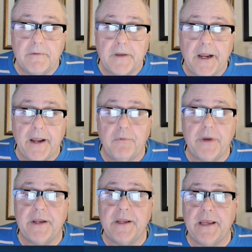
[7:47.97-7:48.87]
Okay,
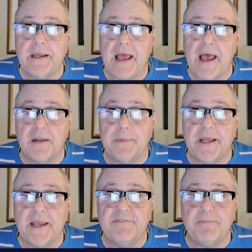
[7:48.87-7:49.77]
we need Adam
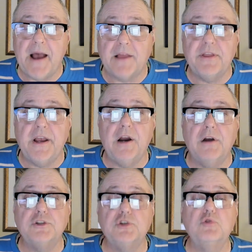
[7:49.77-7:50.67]
and Eve back
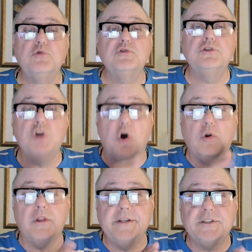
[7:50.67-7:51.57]
there to
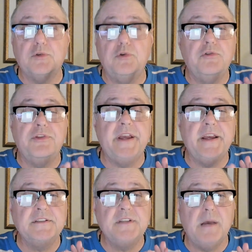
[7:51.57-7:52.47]
totally screw
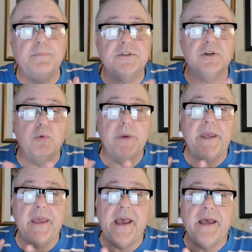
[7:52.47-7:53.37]
things up, so we
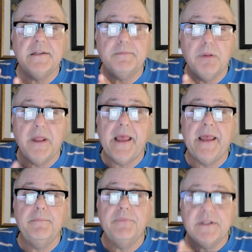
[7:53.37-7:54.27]
can't
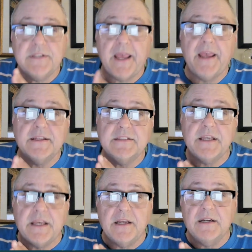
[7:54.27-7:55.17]
blame the
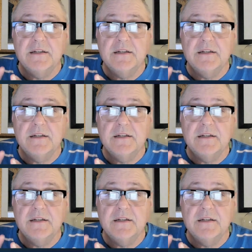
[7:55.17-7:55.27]
deity.